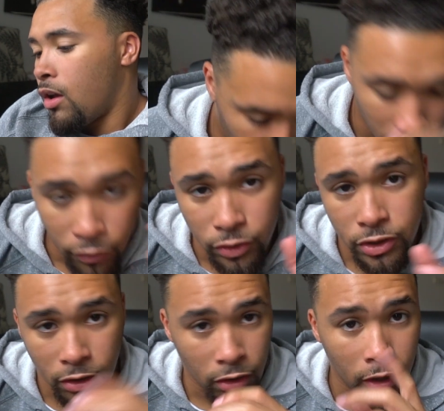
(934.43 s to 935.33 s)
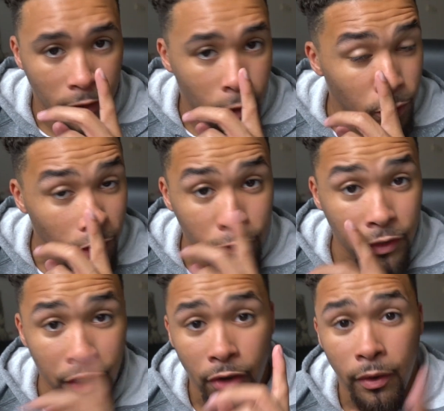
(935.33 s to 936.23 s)
And I've also got a cool little
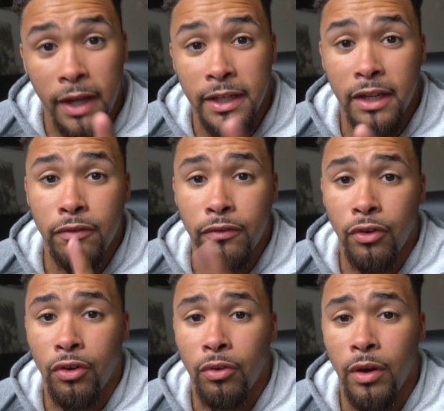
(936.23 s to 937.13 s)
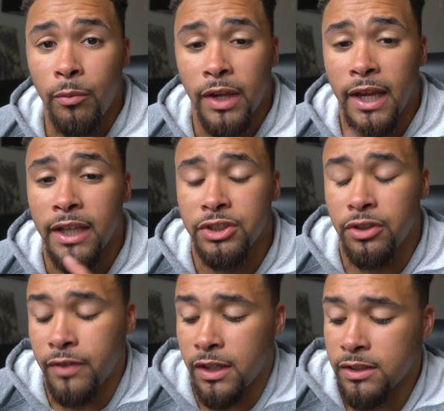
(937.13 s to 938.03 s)
video idea for when we hit
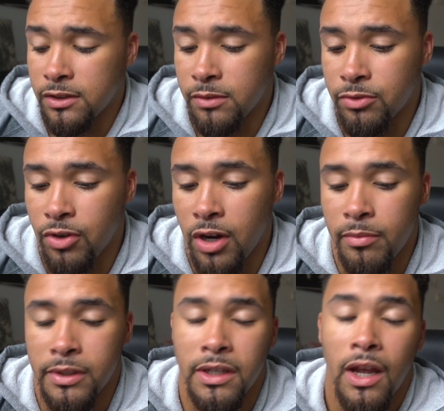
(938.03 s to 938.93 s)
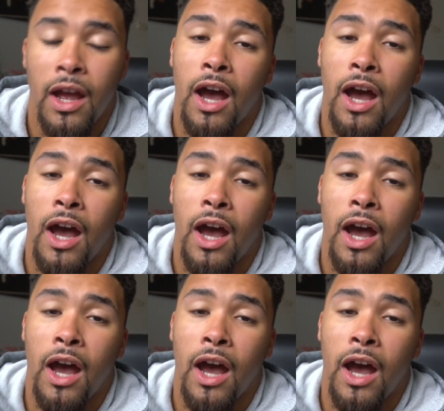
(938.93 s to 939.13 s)
two thousand subscribers.